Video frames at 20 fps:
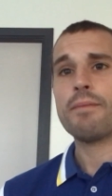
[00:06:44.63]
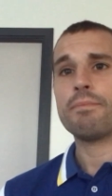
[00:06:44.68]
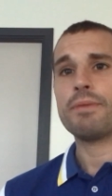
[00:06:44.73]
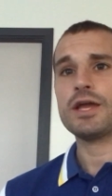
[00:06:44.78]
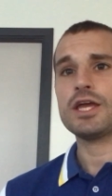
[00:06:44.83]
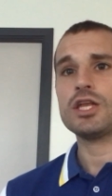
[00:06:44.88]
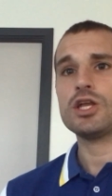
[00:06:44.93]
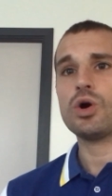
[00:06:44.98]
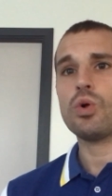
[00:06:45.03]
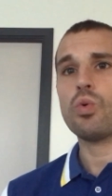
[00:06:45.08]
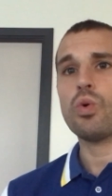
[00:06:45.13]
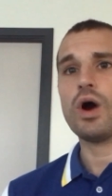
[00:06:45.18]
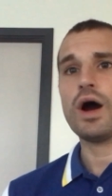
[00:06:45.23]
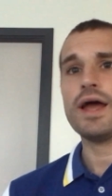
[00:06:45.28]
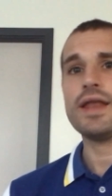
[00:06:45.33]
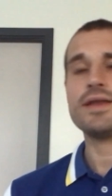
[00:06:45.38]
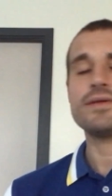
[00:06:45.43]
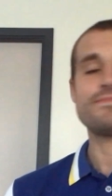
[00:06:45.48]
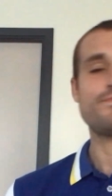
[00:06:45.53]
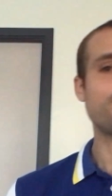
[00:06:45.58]
But you know
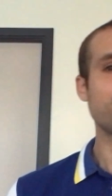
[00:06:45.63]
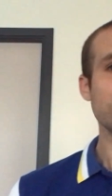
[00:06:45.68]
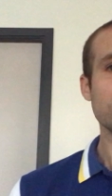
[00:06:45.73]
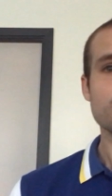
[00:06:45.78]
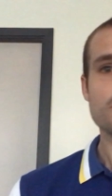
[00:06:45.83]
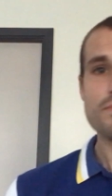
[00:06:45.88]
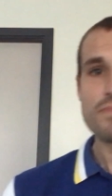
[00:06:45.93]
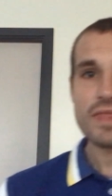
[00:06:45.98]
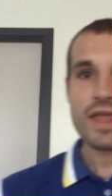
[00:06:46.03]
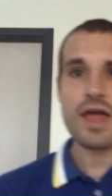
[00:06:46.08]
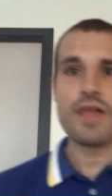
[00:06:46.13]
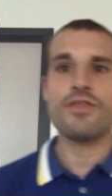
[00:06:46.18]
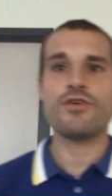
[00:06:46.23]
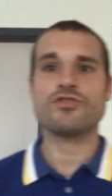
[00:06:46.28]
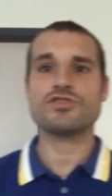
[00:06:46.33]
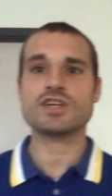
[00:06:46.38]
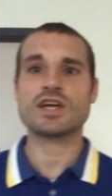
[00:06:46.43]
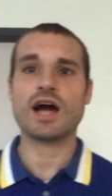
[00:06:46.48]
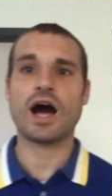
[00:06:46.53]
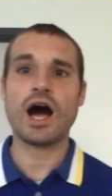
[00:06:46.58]
what?
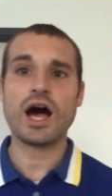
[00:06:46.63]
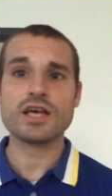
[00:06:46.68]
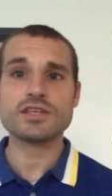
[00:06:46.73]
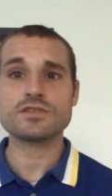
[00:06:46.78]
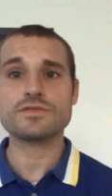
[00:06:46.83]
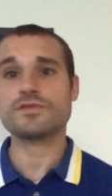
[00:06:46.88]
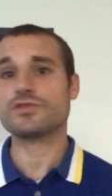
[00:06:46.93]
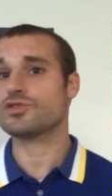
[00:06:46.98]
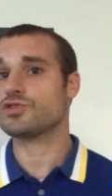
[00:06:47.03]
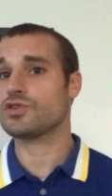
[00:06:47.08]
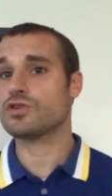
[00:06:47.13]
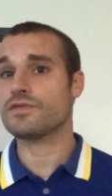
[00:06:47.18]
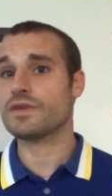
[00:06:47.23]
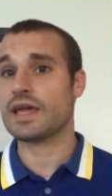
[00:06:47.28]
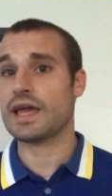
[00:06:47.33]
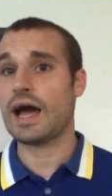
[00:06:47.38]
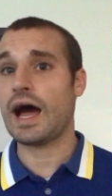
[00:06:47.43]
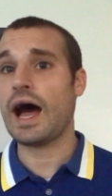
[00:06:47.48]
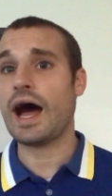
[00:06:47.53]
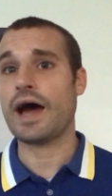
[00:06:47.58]
There's a cost for
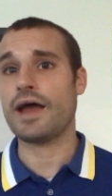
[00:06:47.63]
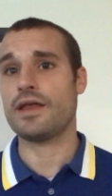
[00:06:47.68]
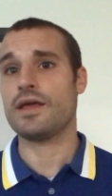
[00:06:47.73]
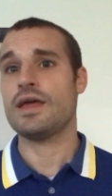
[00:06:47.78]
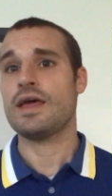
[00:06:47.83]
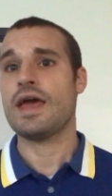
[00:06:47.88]
serving God.